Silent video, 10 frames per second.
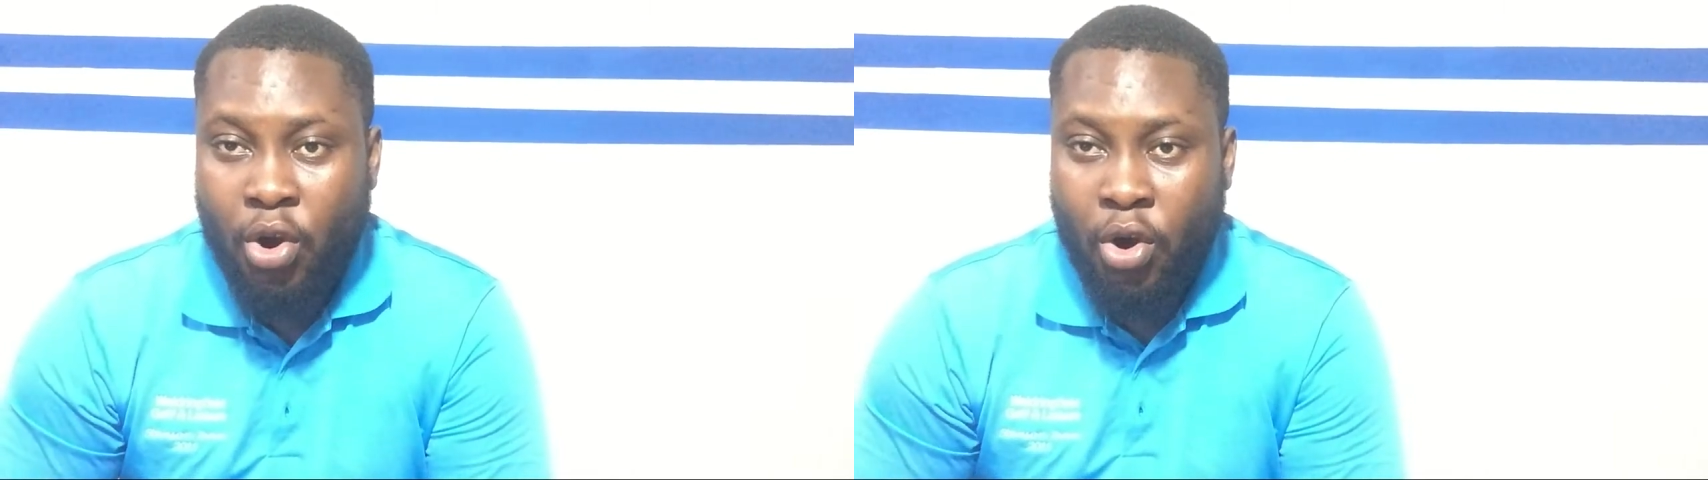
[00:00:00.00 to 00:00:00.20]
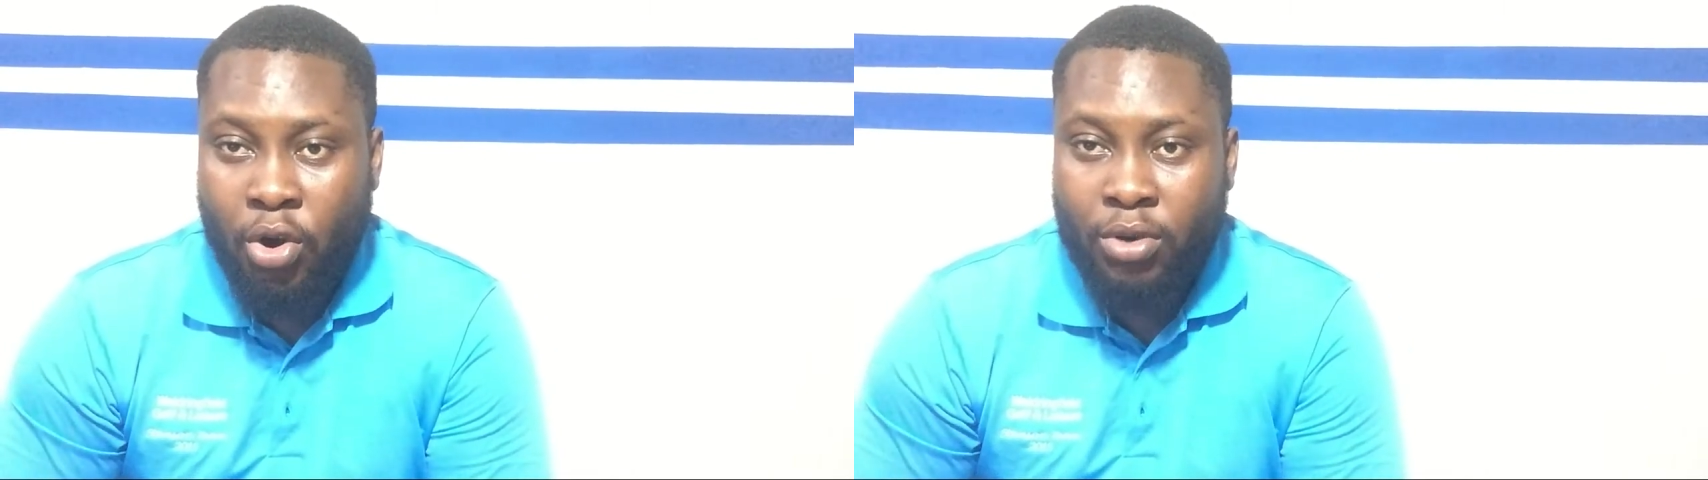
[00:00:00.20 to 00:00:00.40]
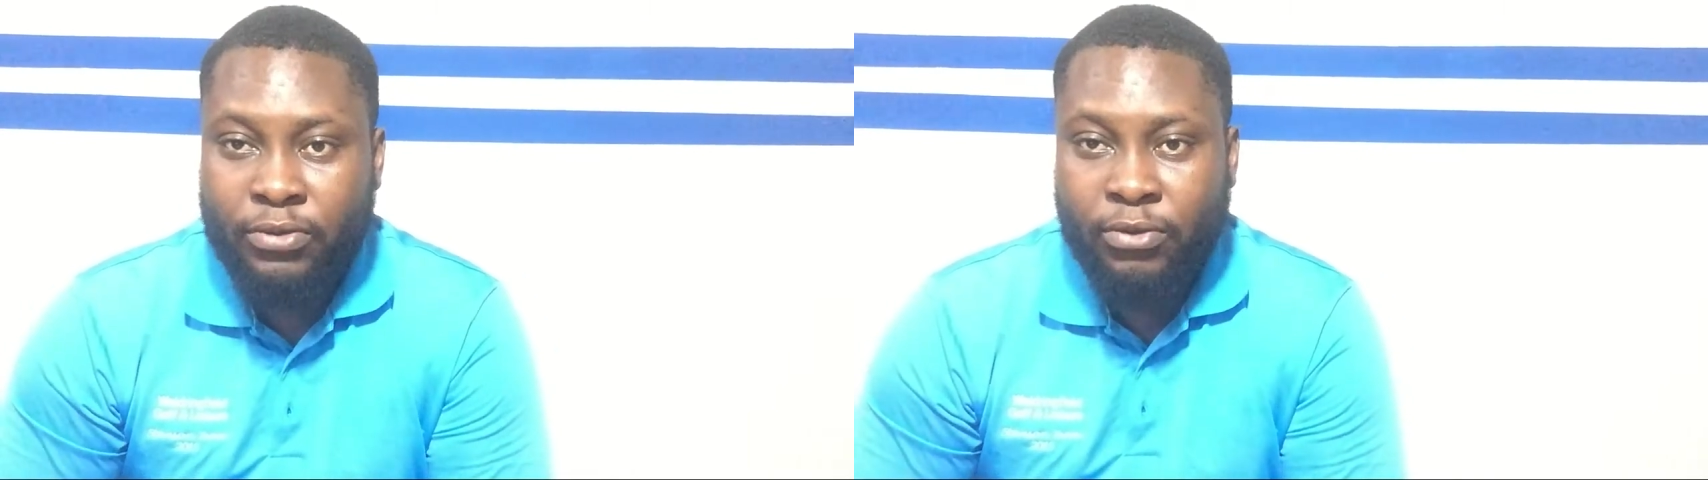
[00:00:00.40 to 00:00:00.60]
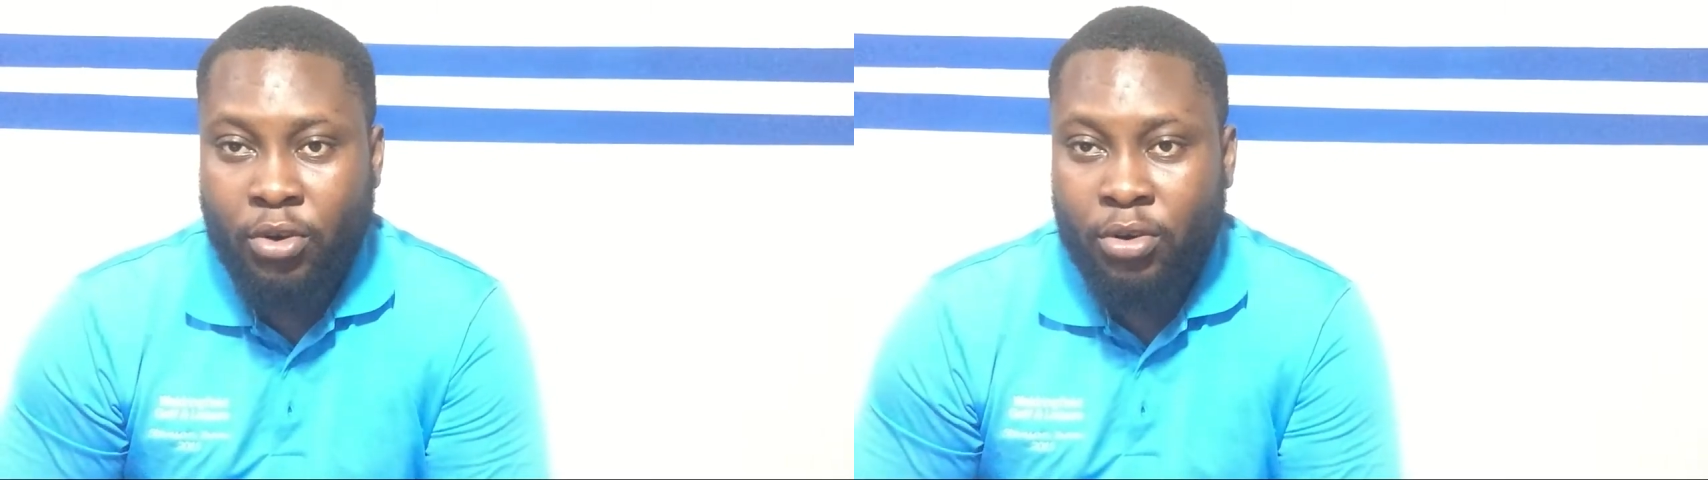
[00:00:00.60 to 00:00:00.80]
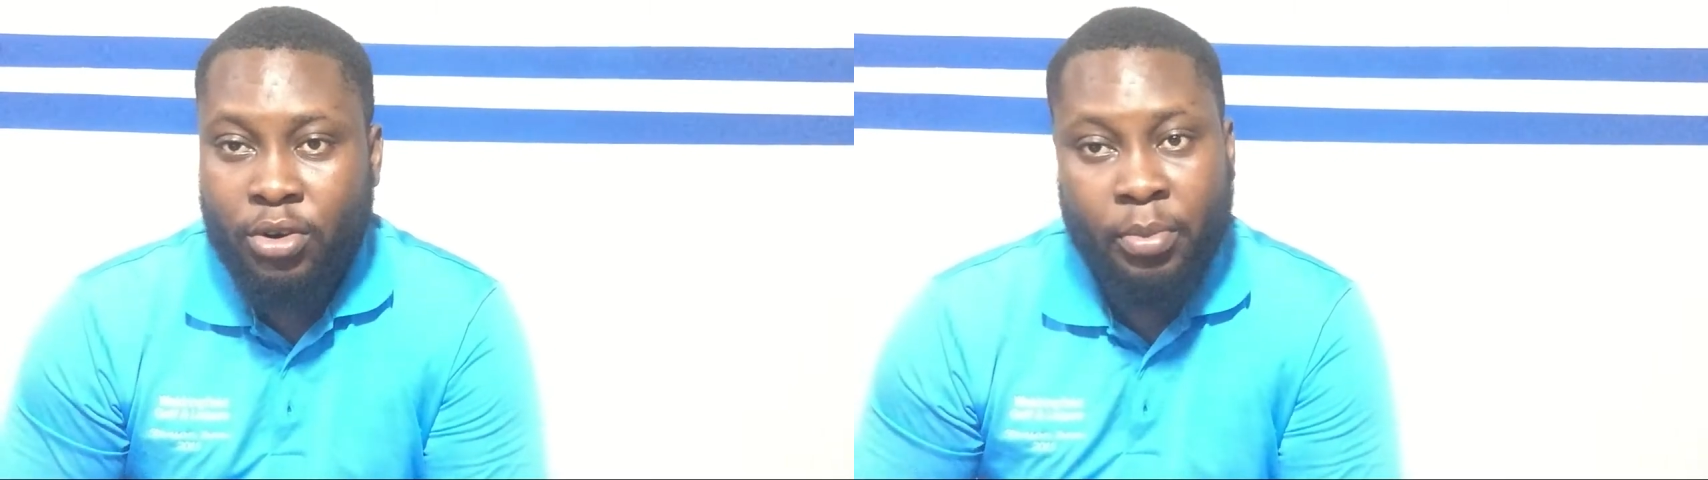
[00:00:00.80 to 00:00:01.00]
or
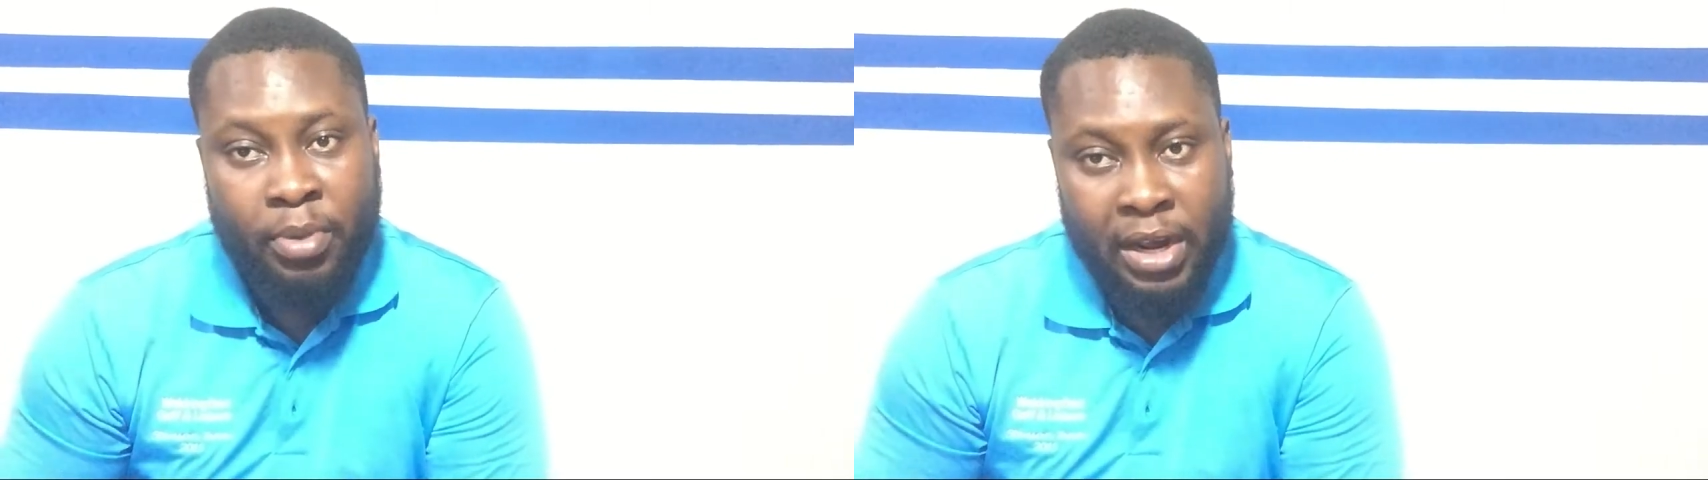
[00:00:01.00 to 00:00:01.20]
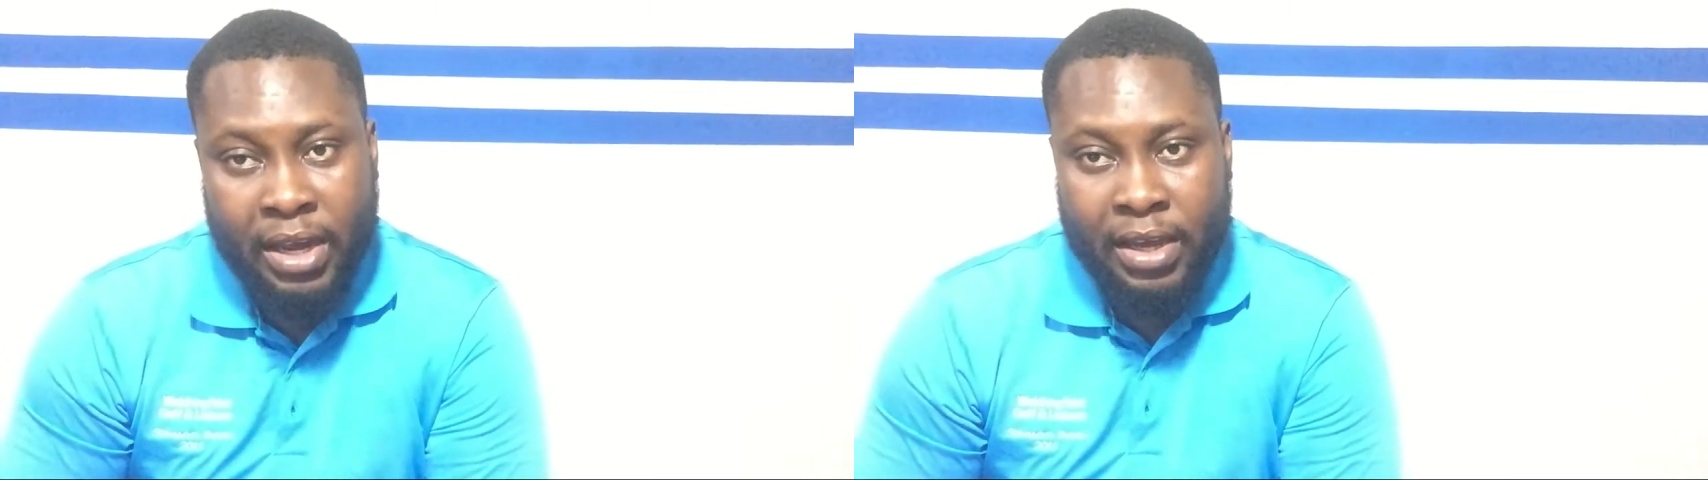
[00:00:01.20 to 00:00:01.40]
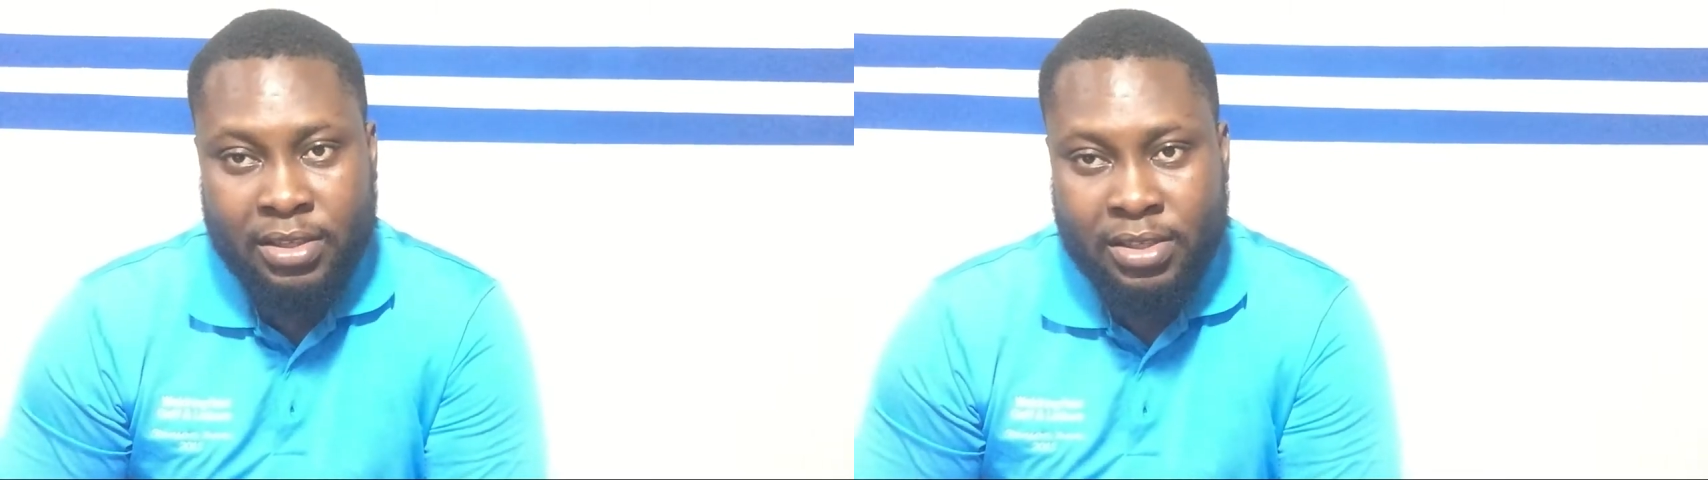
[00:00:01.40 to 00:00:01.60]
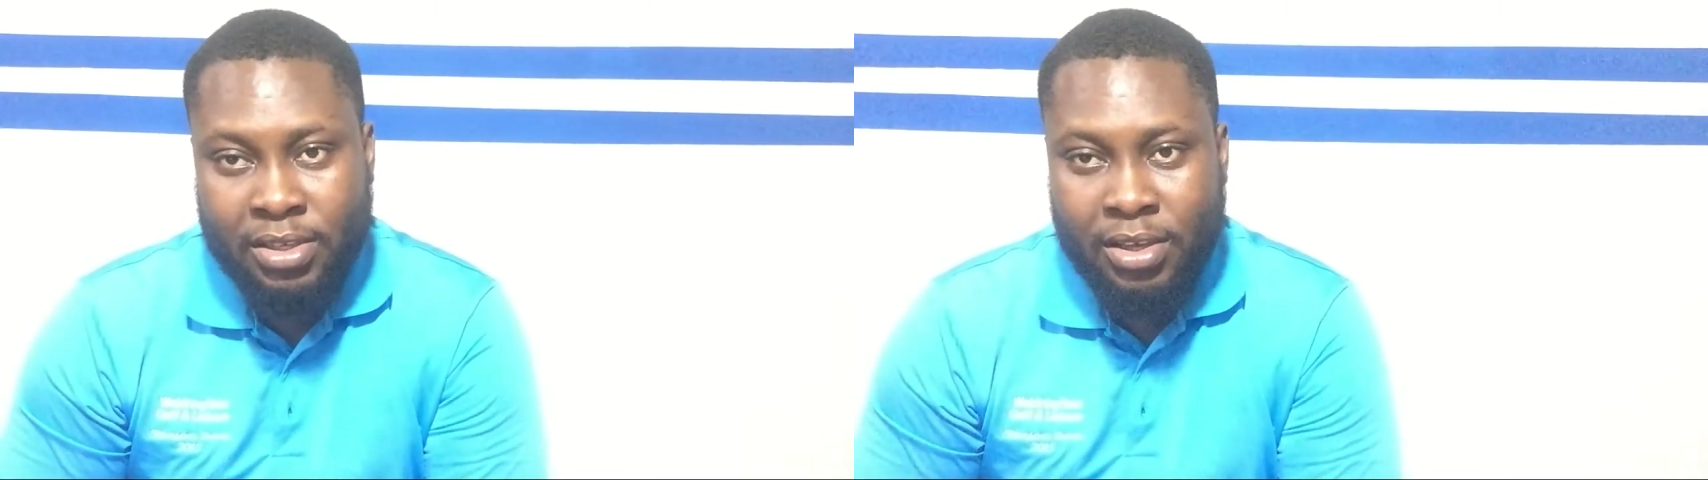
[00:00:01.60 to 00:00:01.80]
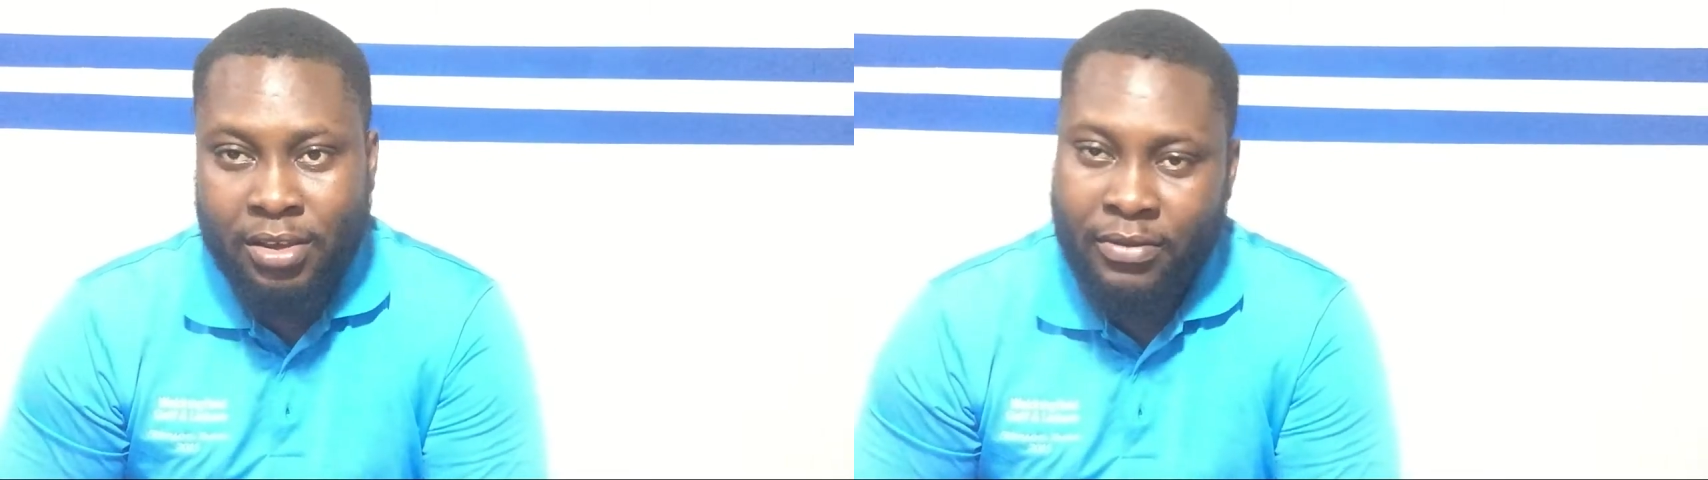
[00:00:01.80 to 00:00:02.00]
for your packet
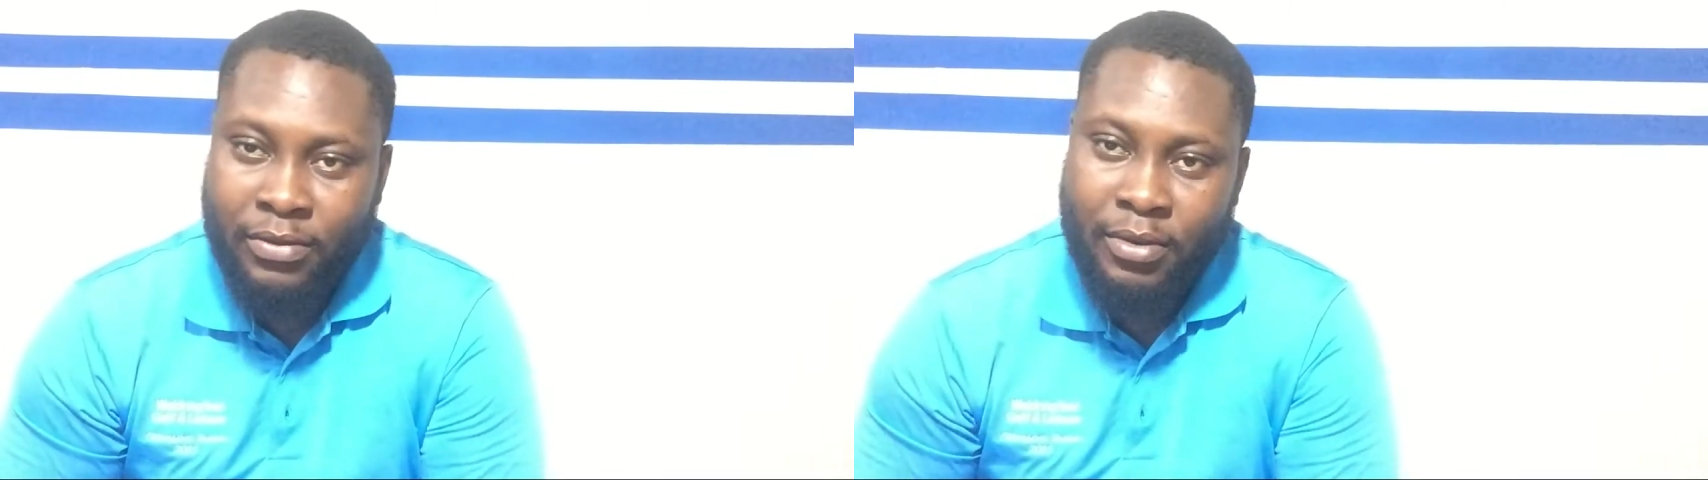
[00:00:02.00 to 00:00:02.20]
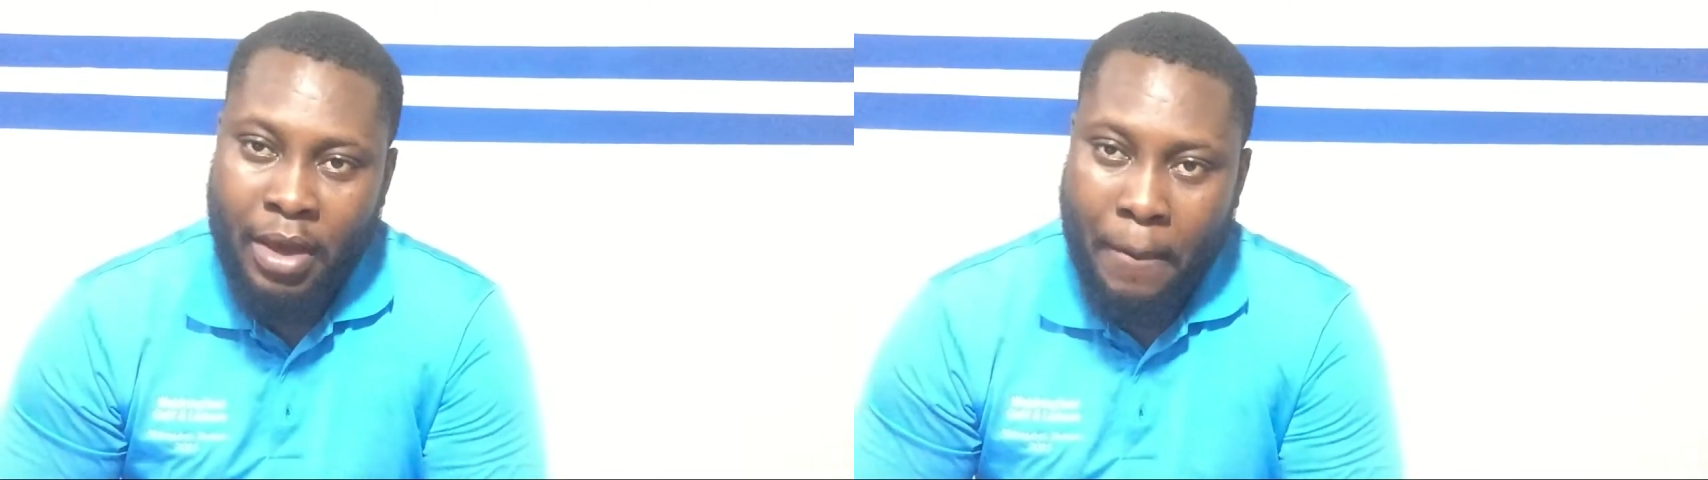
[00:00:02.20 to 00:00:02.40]
if